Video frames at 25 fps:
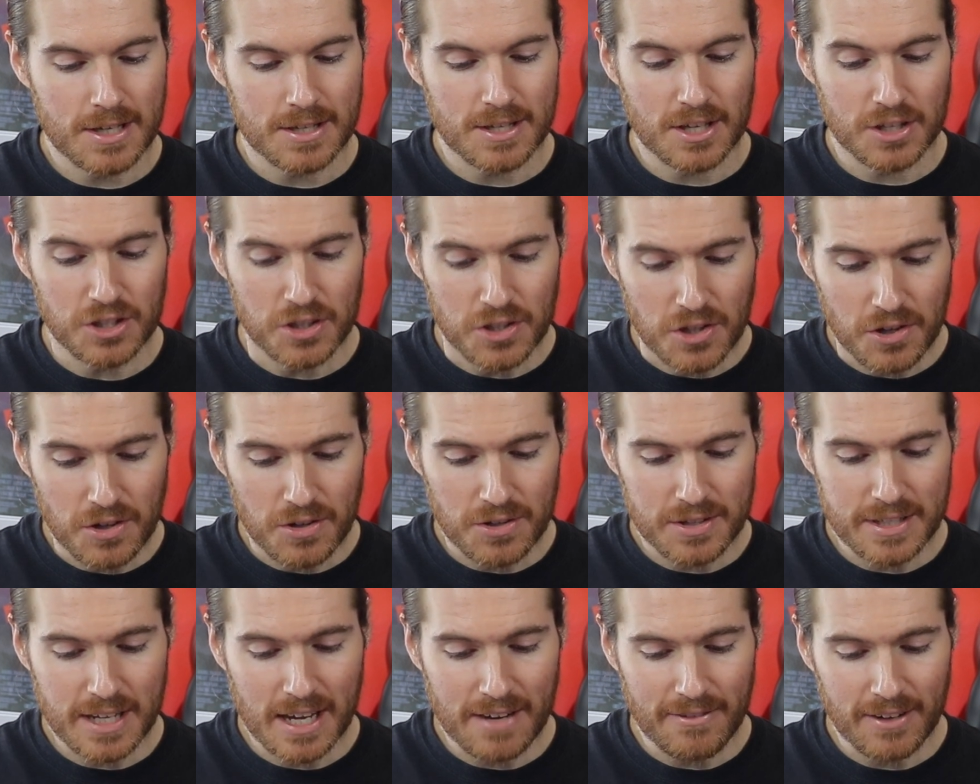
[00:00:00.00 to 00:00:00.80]
is a
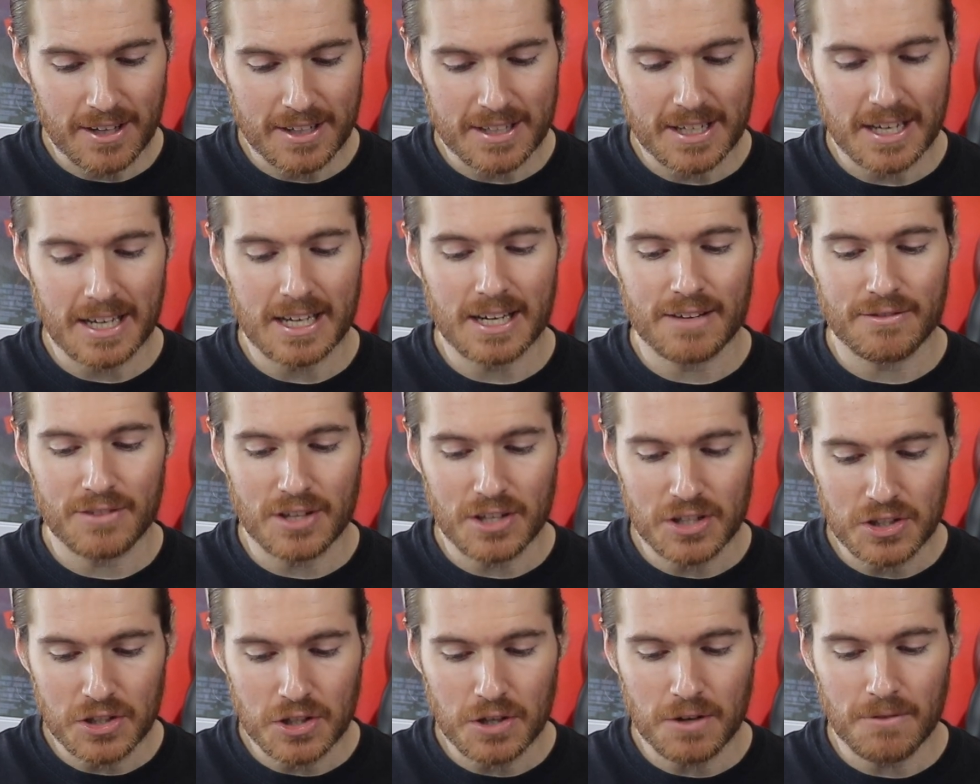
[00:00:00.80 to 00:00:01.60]
new DVD of
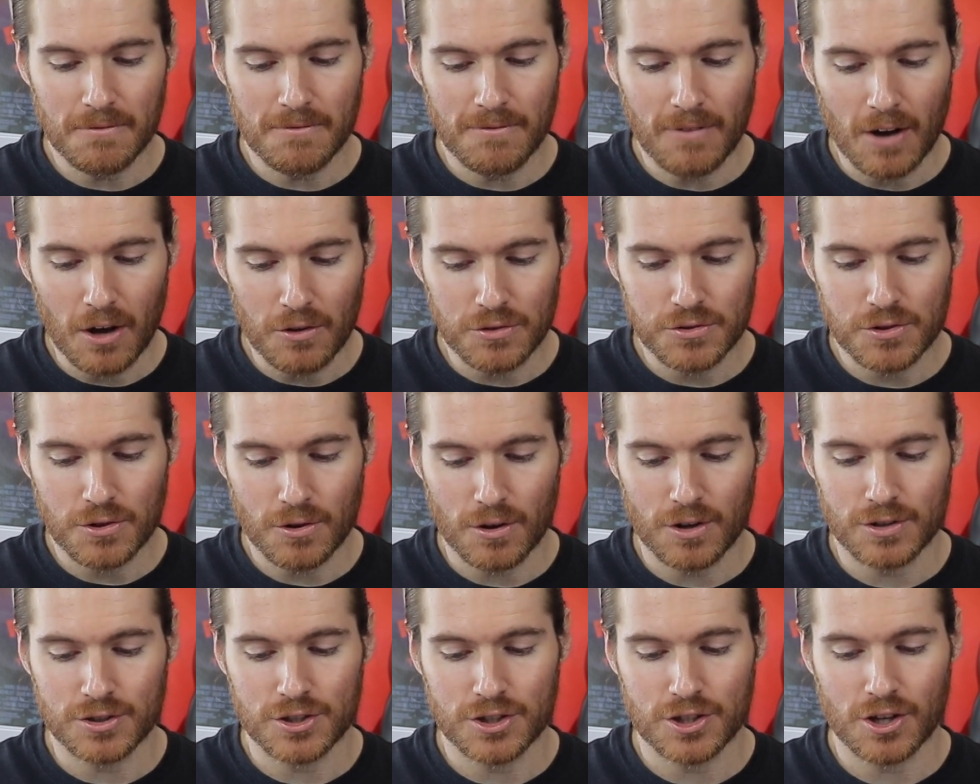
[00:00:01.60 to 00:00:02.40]
the new
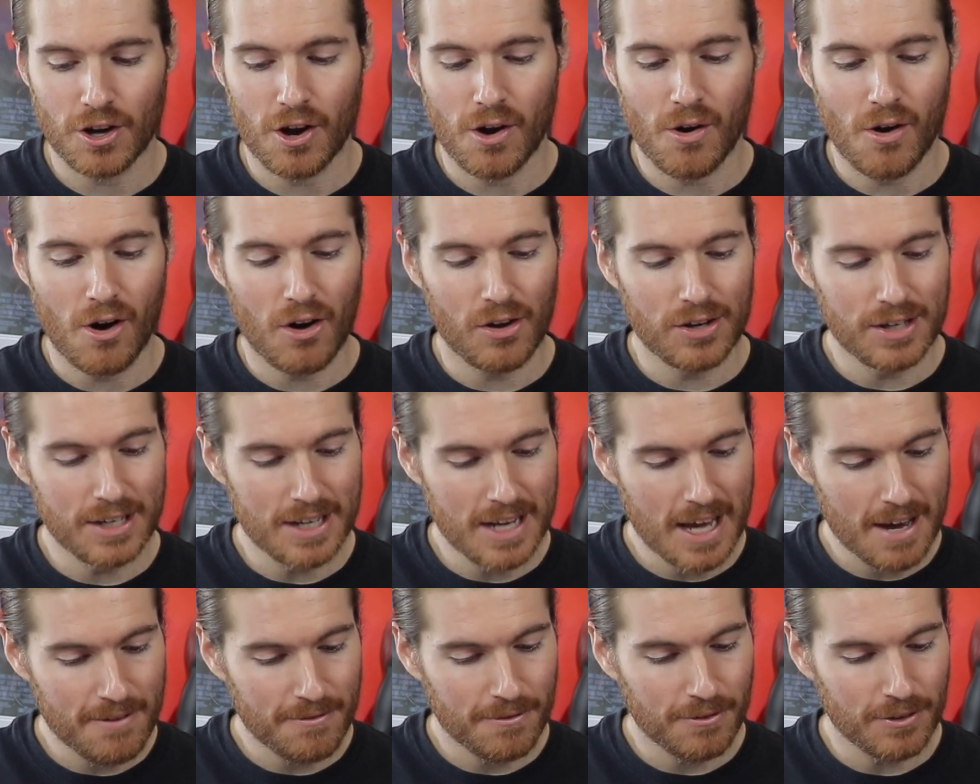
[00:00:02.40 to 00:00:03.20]
Voltron show on
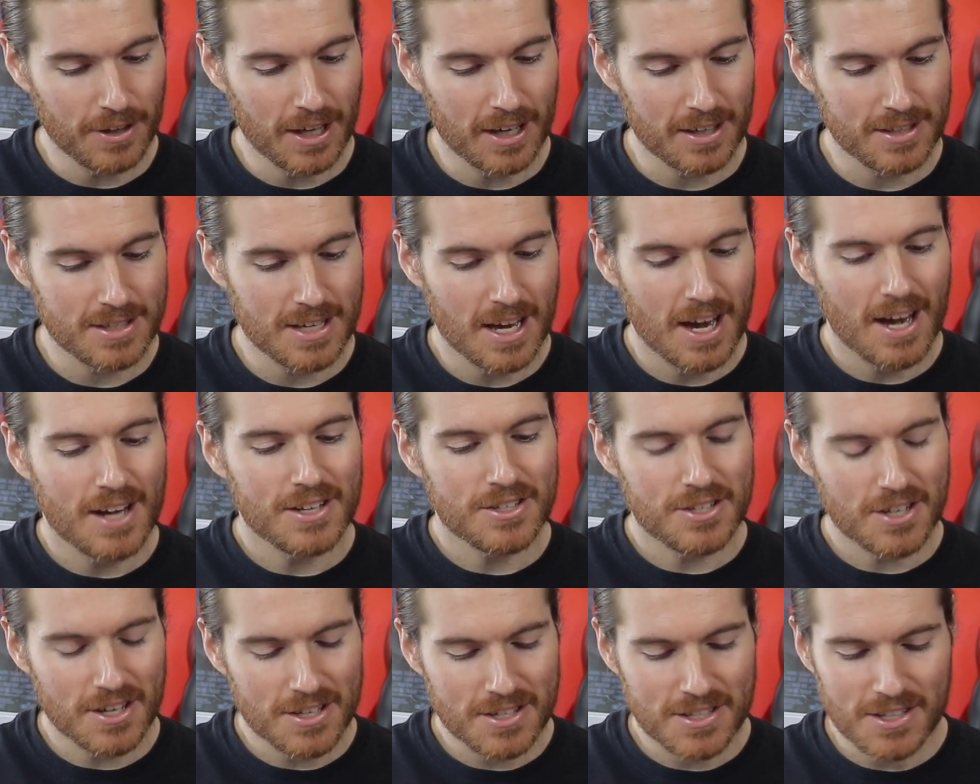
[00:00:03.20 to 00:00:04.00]
Netflix.
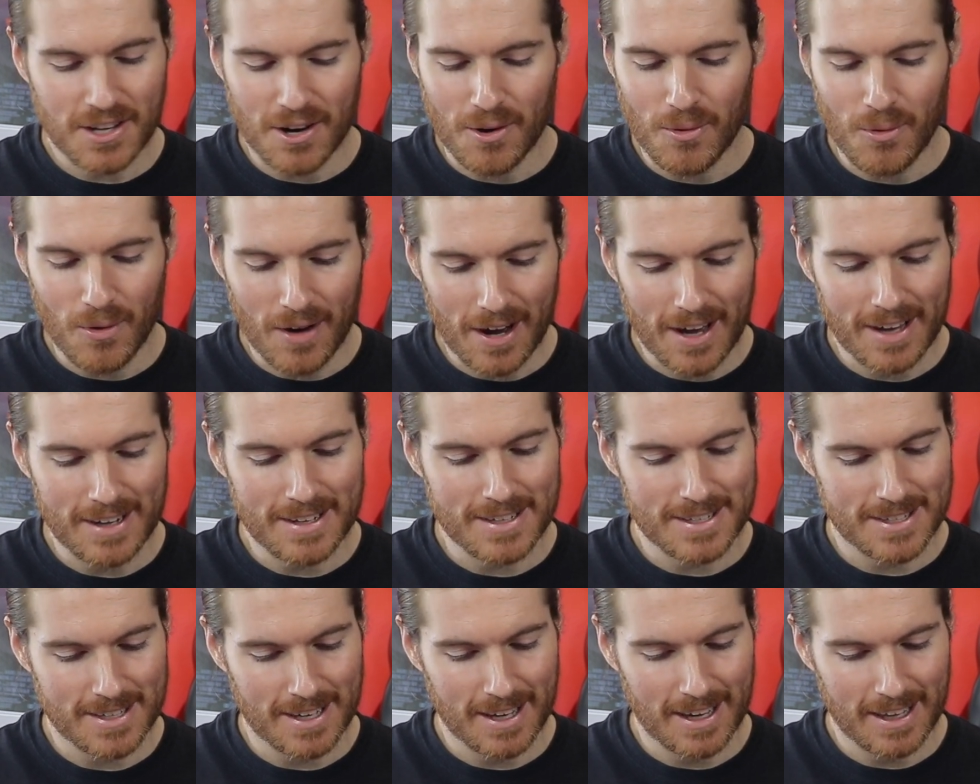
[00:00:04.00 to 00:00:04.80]
Just a way
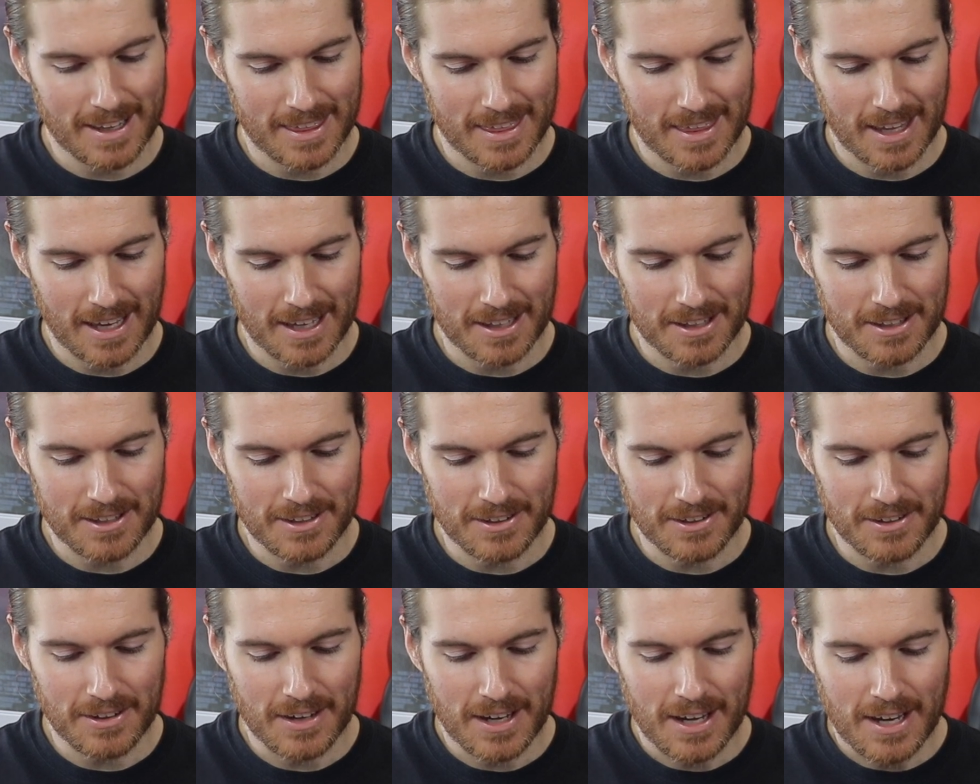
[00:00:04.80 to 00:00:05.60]
to say thank
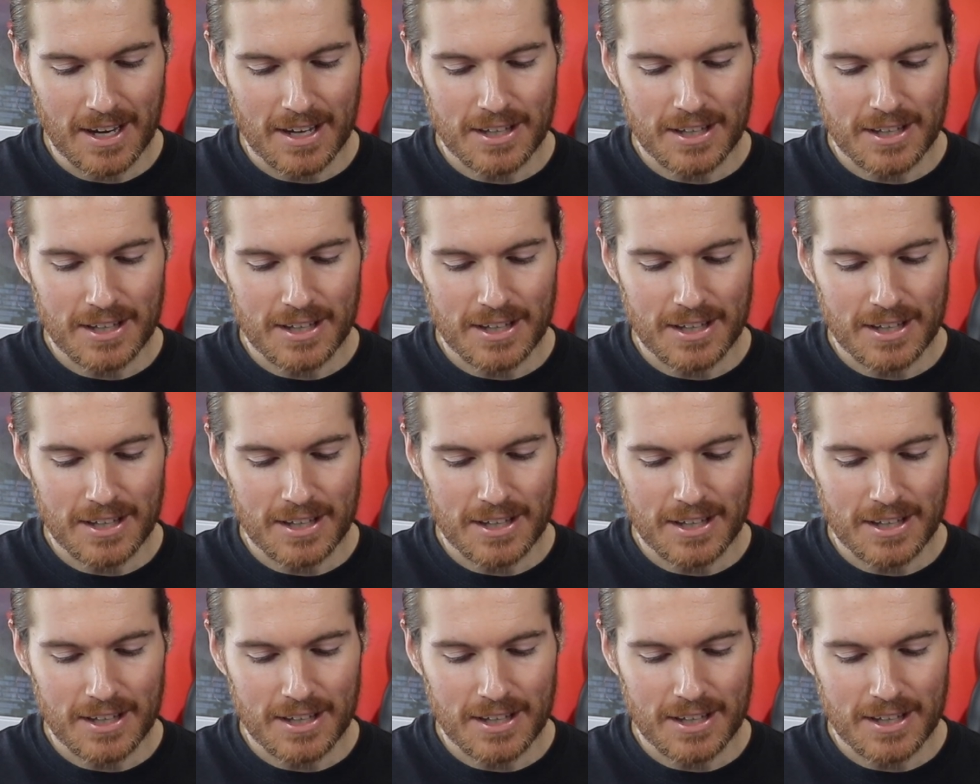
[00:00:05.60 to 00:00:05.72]
you.